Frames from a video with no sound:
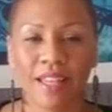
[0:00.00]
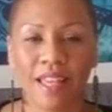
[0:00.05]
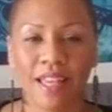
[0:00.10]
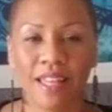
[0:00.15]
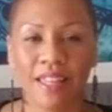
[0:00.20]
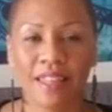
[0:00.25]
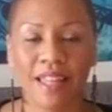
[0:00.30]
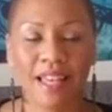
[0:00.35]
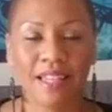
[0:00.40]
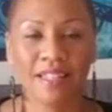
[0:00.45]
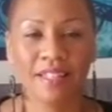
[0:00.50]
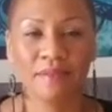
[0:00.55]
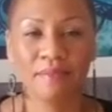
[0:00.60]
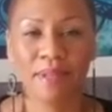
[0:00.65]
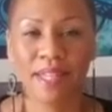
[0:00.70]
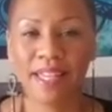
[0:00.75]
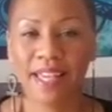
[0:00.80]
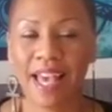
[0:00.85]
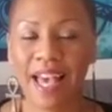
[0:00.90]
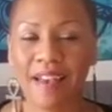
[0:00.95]
And that could
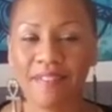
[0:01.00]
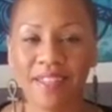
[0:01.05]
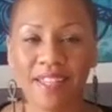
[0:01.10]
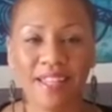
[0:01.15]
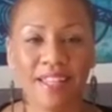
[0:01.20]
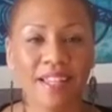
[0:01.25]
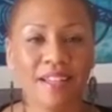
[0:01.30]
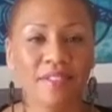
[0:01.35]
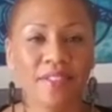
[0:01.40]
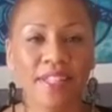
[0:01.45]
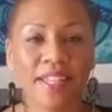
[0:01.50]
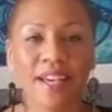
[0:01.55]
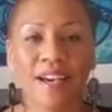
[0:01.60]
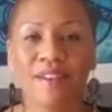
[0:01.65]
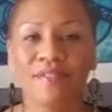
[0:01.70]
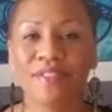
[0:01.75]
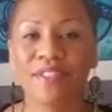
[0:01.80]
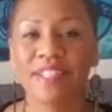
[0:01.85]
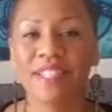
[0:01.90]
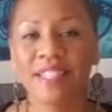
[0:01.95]
be having a healthy
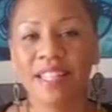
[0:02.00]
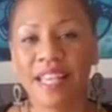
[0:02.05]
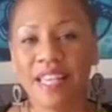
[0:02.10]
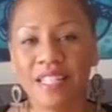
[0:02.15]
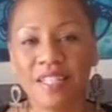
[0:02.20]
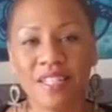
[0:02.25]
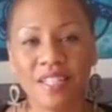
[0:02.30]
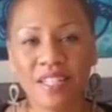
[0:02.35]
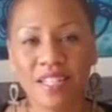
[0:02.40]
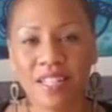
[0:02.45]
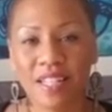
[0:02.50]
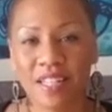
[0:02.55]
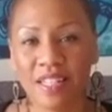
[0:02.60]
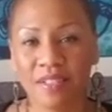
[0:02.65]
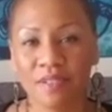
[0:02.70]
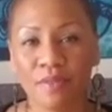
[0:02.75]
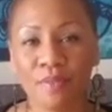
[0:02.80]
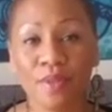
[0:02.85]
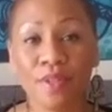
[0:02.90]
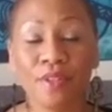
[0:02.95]

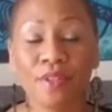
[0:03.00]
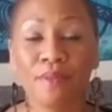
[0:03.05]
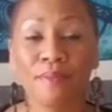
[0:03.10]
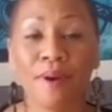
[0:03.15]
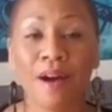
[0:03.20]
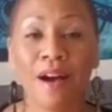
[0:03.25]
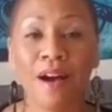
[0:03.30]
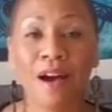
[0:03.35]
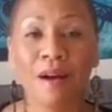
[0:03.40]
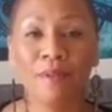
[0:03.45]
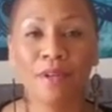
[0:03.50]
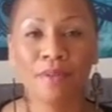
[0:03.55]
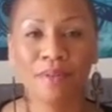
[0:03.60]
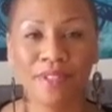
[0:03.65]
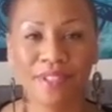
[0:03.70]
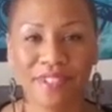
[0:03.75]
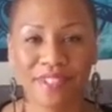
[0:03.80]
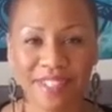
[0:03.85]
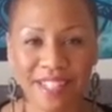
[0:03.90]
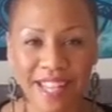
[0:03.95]
conversation with your mom or
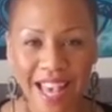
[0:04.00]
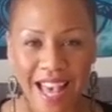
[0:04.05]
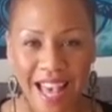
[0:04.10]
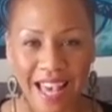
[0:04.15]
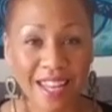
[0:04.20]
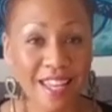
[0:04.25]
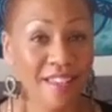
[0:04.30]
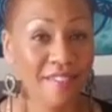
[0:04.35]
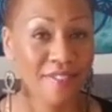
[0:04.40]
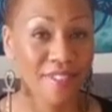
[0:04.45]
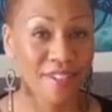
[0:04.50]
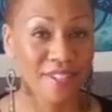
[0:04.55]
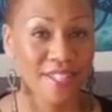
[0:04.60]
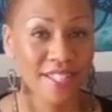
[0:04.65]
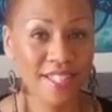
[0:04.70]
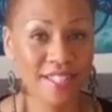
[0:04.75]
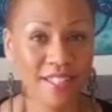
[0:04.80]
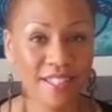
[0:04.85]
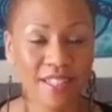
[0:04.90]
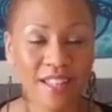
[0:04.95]
with your dad if they're
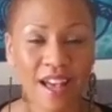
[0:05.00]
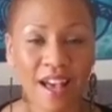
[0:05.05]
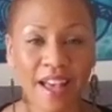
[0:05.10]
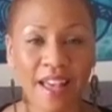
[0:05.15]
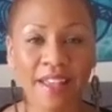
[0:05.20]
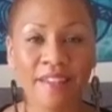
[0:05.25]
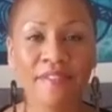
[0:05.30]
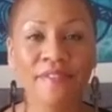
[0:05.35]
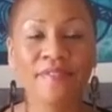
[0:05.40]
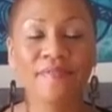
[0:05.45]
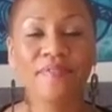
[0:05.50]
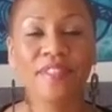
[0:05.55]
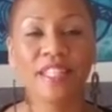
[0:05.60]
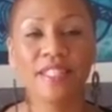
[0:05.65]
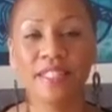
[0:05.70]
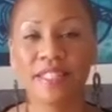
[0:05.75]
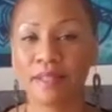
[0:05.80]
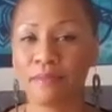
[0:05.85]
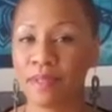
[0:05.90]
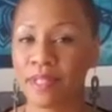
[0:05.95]
still alive.
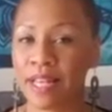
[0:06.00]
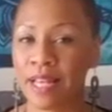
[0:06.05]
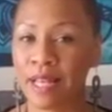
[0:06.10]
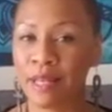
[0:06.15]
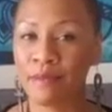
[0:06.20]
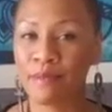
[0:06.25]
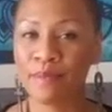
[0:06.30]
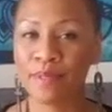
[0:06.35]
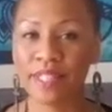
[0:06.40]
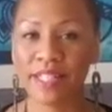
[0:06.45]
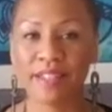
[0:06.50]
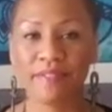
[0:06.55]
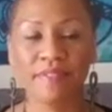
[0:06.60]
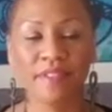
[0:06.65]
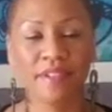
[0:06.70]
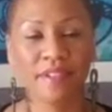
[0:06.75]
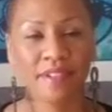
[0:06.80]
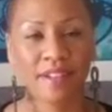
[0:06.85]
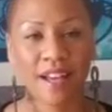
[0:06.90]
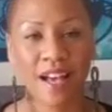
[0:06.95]
And sometimes if
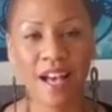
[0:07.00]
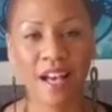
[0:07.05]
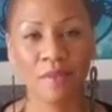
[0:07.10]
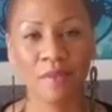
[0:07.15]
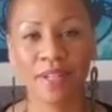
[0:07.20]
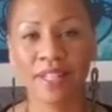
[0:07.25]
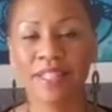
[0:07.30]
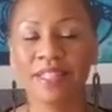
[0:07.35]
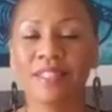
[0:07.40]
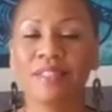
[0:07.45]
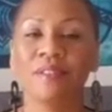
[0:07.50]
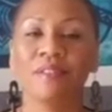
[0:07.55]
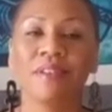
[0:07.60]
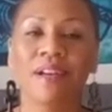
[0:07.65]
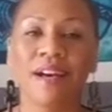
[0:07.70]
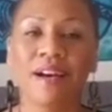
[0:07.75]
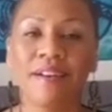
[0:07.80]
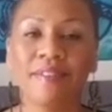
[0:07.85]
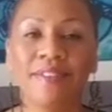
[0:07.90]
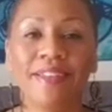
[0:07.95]
they're not, we can still
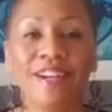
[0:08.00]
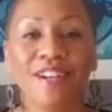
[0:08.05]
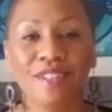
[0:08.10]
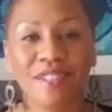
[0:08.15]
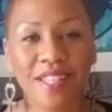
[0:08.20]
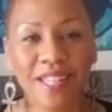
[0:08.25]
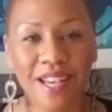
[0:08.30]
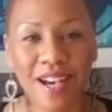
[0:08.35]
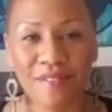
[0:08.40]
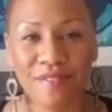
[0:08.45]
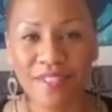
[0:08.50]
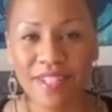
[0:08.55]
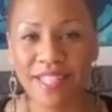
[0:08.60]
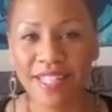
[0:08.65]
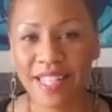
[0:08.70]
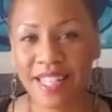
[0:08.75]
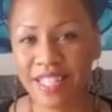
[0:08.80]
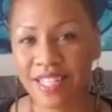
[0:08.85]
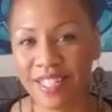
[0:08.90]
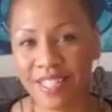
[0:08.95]
have healthy
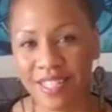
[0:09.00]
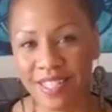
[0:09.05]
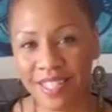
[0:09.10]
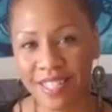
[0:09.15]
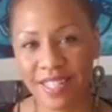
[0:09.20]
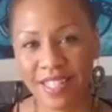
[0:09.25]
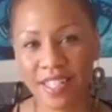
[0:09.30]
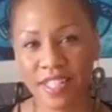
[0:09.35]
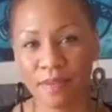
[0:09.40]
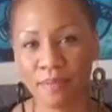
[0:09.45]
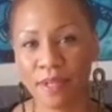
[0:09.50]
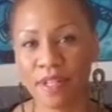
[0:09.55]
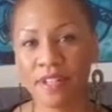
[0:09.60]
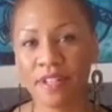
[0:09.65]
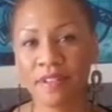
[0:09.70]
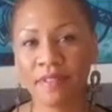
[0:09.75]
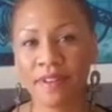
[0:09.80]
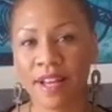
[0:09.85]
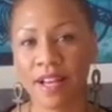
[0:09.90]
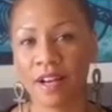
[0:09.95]
conversations in the
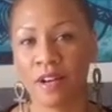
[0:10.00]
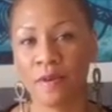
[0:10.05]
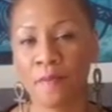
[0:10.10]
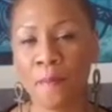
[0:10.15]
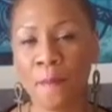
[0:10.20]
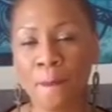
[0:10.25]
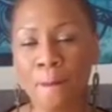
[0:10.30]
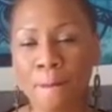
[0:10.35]
spirit realm.